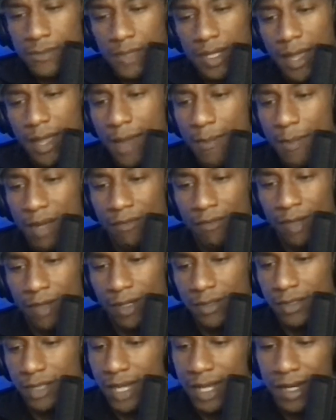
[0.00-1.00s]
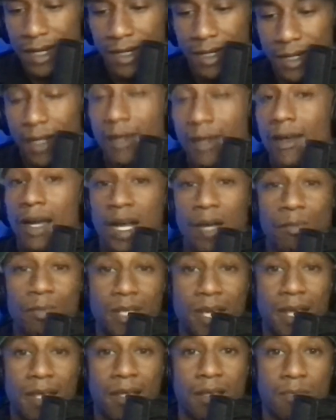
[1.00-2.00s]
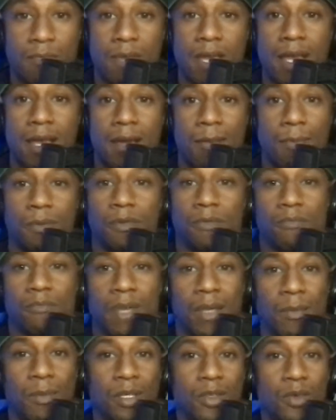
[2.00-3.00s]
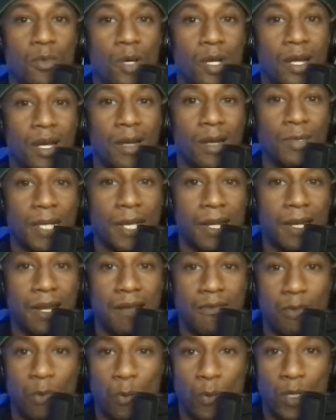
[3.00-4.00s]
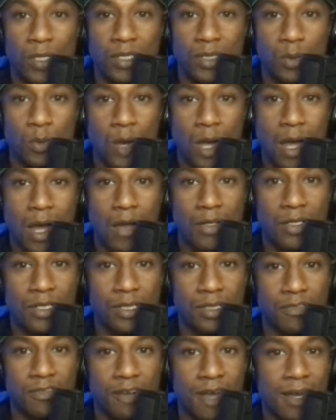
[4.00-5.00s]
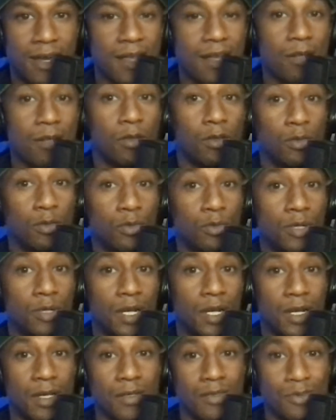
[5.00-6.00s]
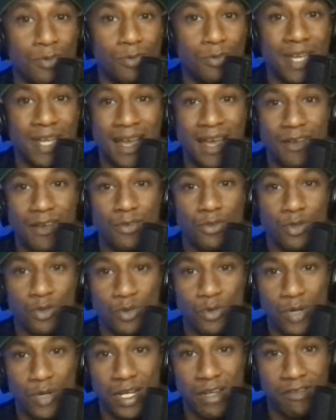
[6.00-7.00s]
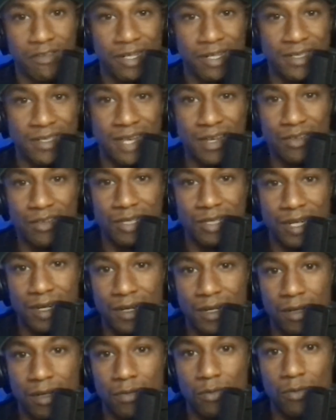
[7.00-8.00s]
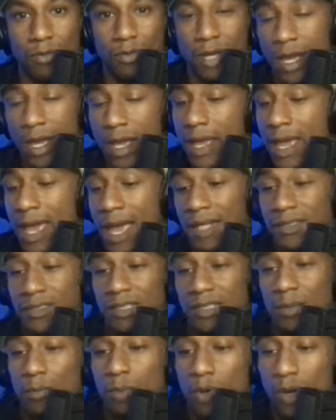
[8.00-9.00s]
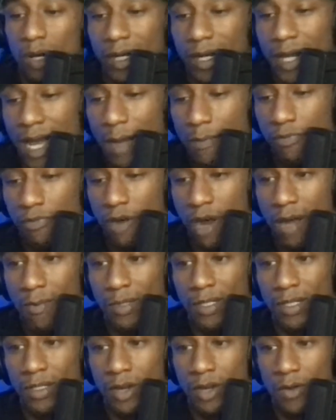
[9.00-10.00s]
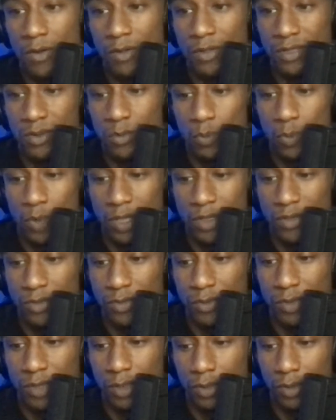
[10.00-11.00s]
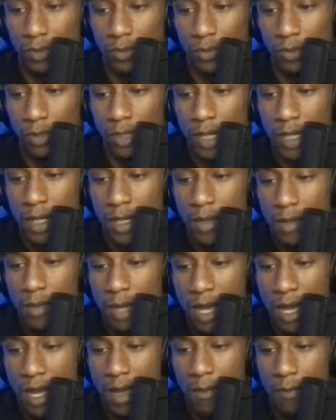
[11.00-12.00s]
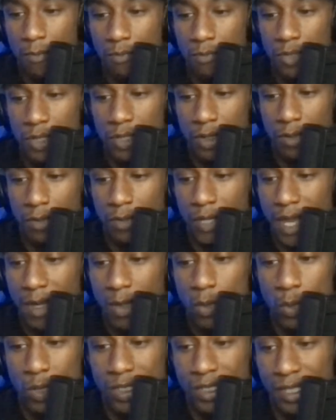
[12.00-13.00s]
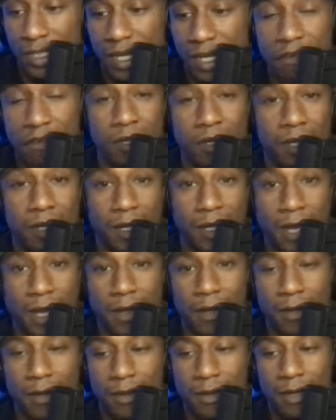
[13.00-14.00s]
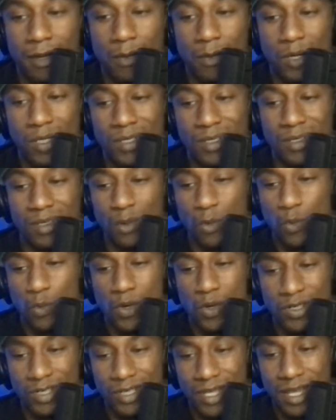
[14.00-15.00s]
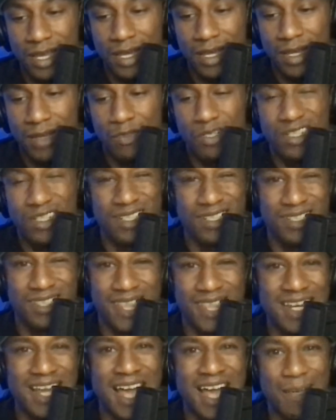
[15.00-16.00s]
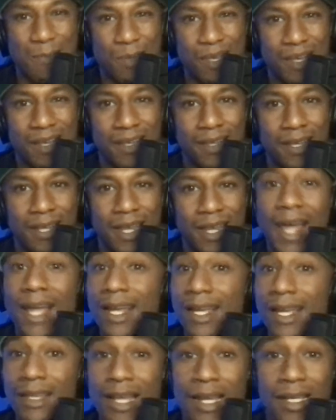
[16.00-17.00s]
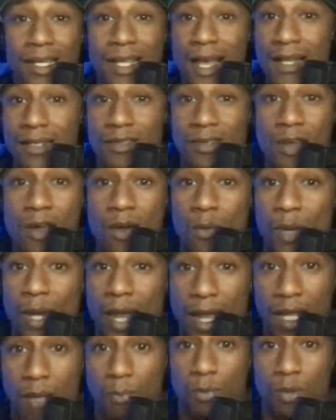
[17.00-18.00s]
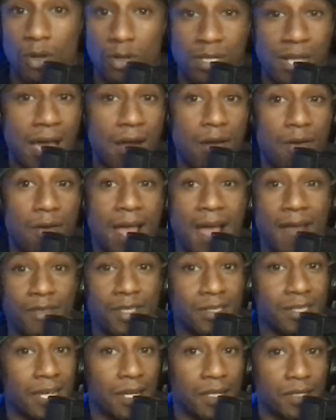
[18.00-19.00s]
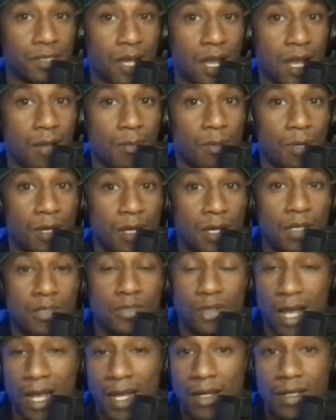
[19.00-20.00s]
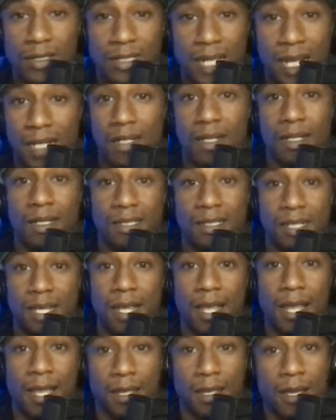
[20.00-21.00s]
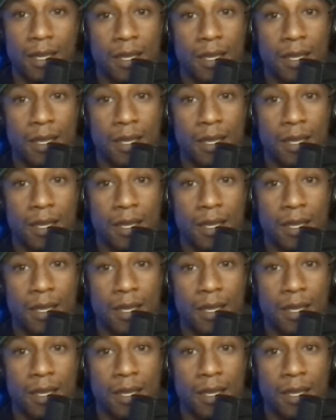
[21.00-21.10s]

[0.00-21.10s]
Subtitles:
yeah, my friends, get in there, update your map. Maybe you want to update it every once in a while and just try to include new towns or new areas that you didn't include. At some point, I'm probably going to want to include, that Quincy area again. It wasn't the worst thing. It was just the timing. And I can let clients know when I get booked, I don't have to take a job. So I could technically say, hey,